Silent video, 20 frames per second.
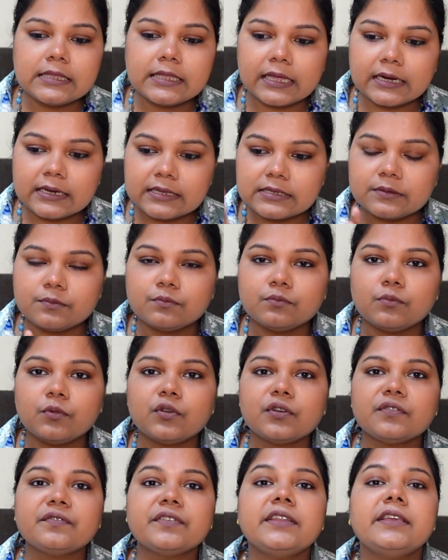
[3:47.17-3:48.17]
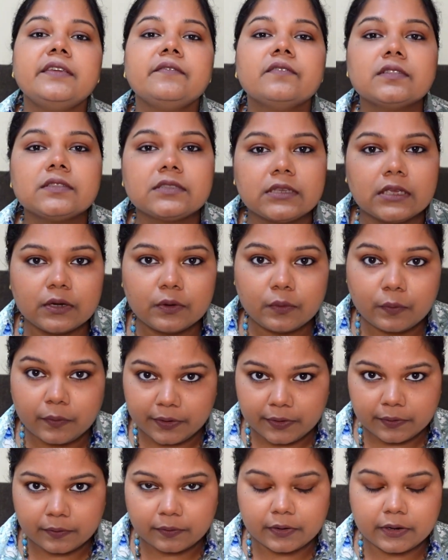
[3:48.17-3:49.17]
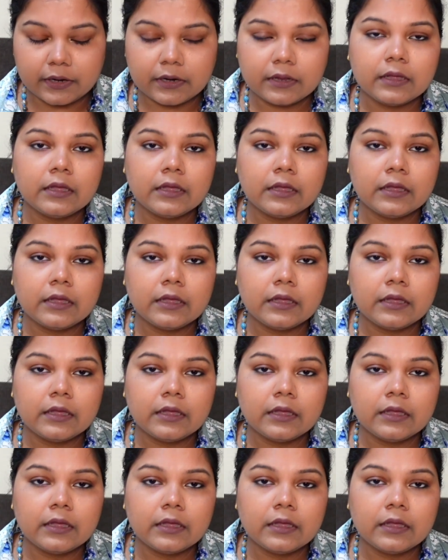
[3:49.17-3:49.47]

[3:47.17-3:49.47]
there is more of an even skin going on.